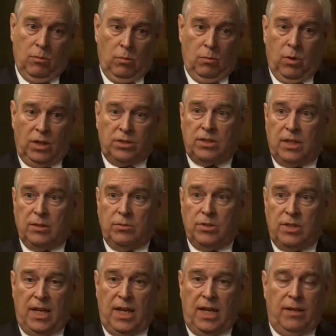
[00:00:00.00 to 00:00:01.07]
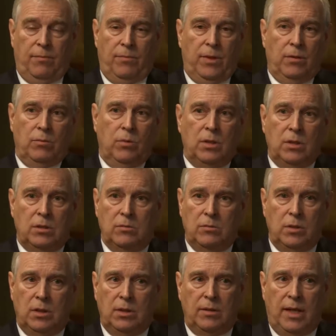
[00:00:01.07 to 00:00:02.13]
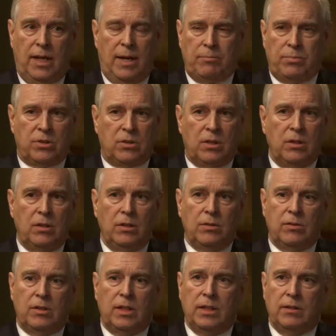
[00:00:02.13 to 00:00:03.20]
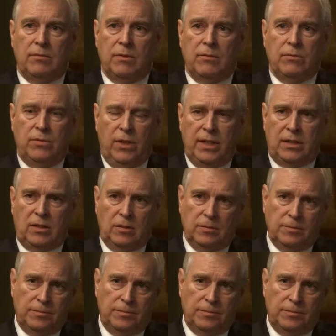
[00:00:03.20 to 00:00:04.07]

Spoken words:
whilst I was there were absolutely vital.